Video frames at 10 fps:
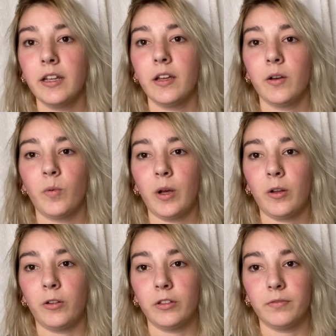
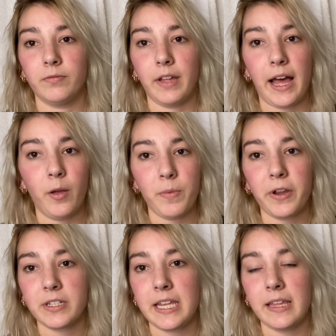will help
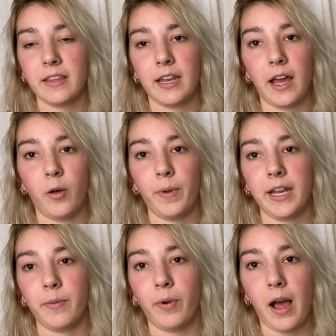their teeth and help
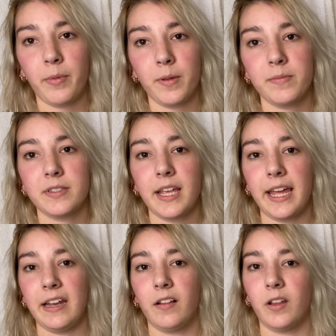any problems,
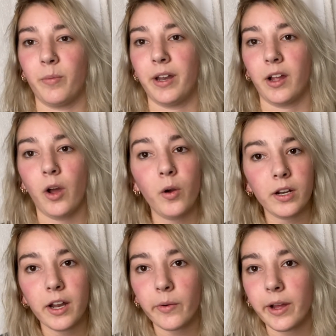and a little bit of
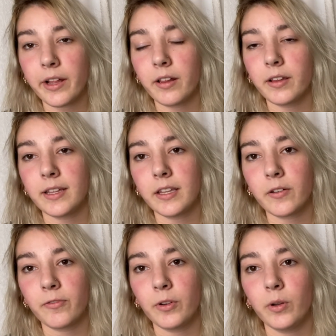coconut oil in their
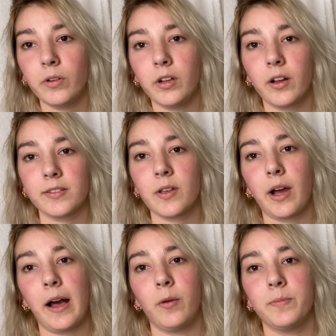food also
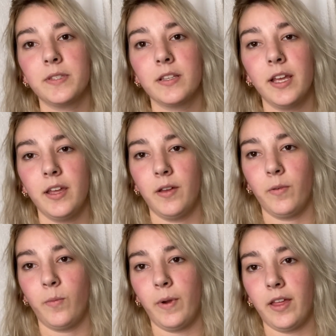helps
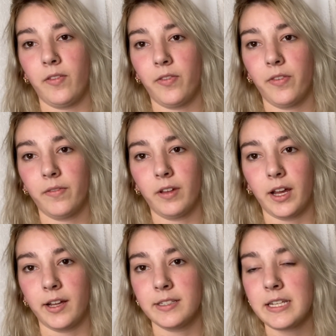with
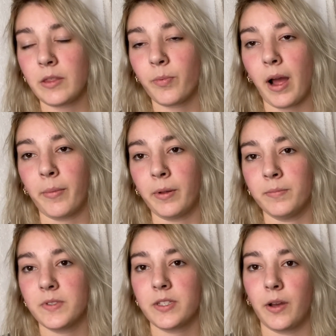teeth
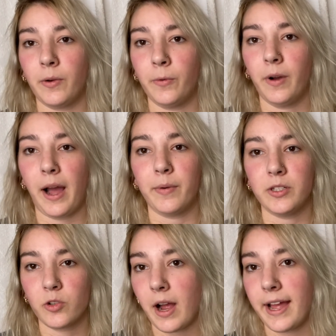problems. So I
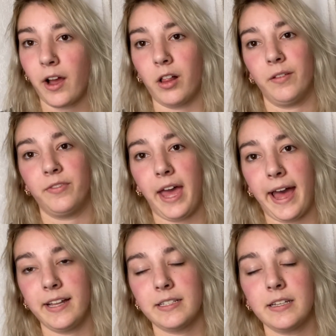would try all of that.